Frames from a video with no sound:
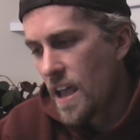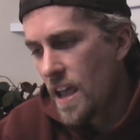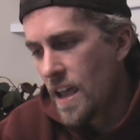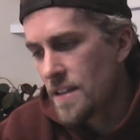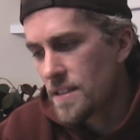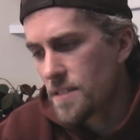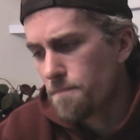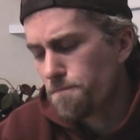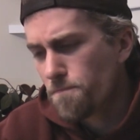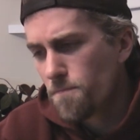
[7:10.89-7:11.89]
And
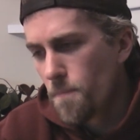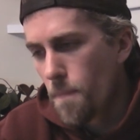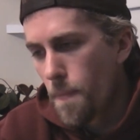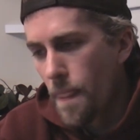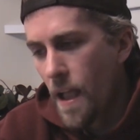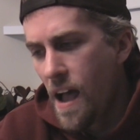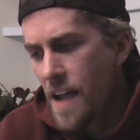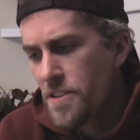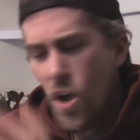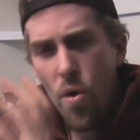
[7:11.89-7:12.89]

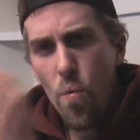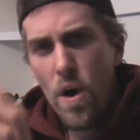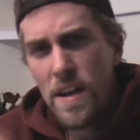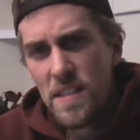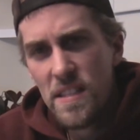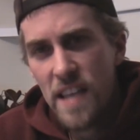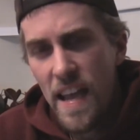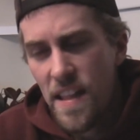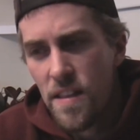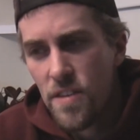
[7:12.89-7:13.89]
I don't want to
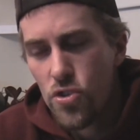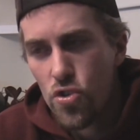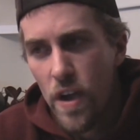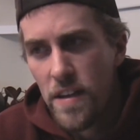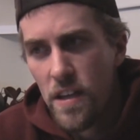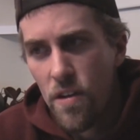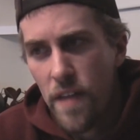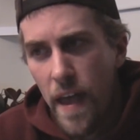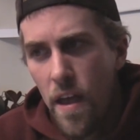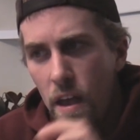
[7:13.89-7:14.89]
set this trend here
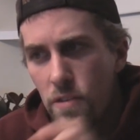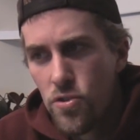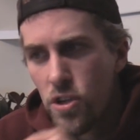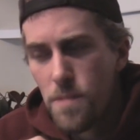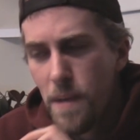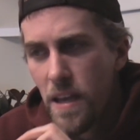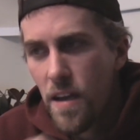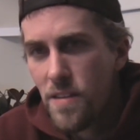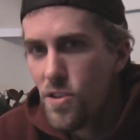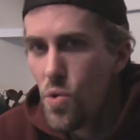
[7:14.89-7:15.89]
that just
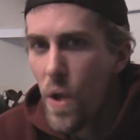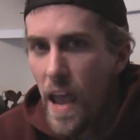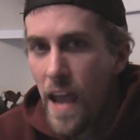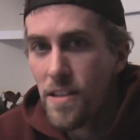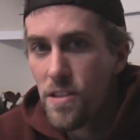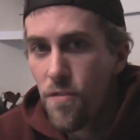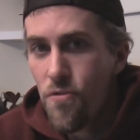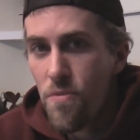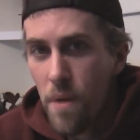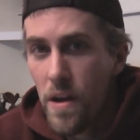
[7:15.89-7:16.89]
because you ask
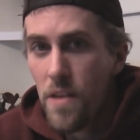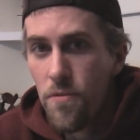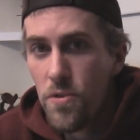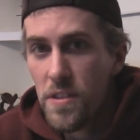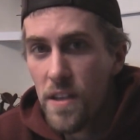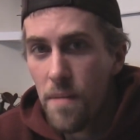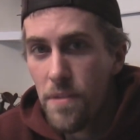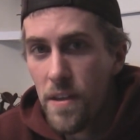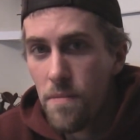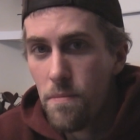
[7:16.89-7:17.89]
for money for
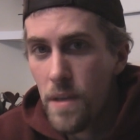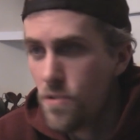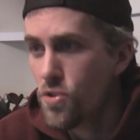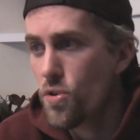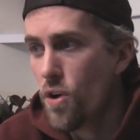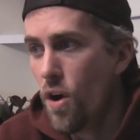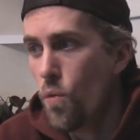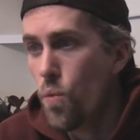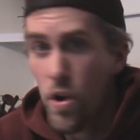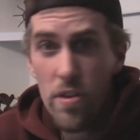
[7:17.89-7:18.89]
something means you're a
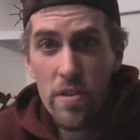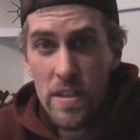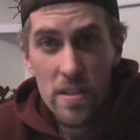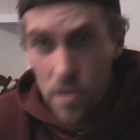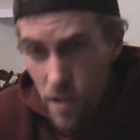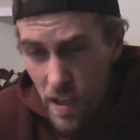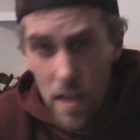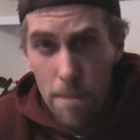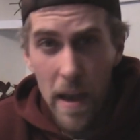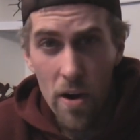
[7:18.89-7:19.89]
worthless
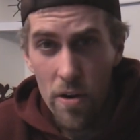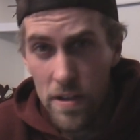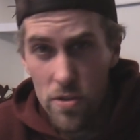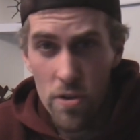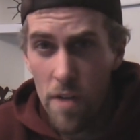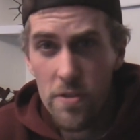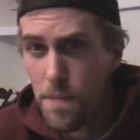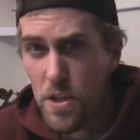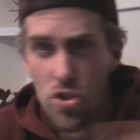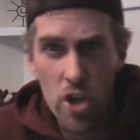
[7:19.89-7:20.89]
e-beggar that deserves
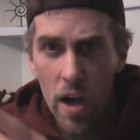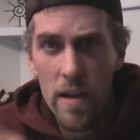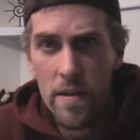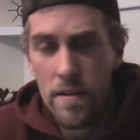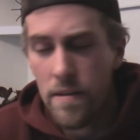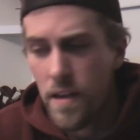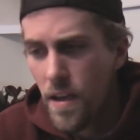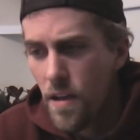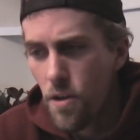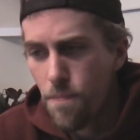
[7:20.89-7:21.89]
to be shunned and
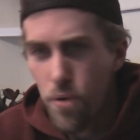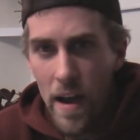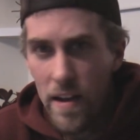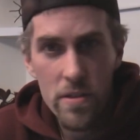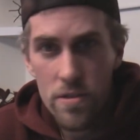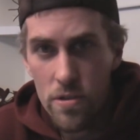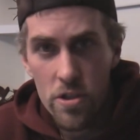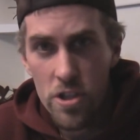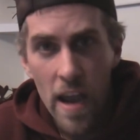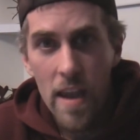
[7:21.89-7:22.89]
your product's
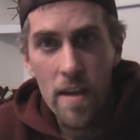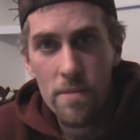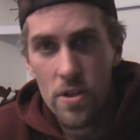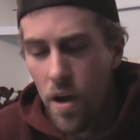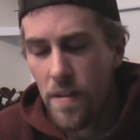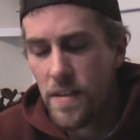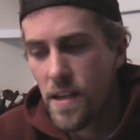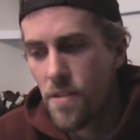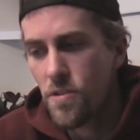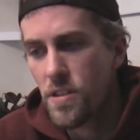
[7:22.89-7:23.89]
shamed and all this
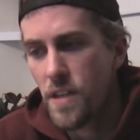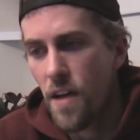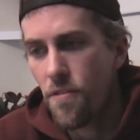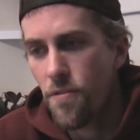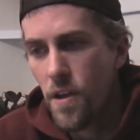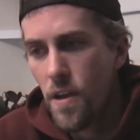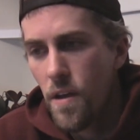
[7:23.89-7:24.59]
other stuff.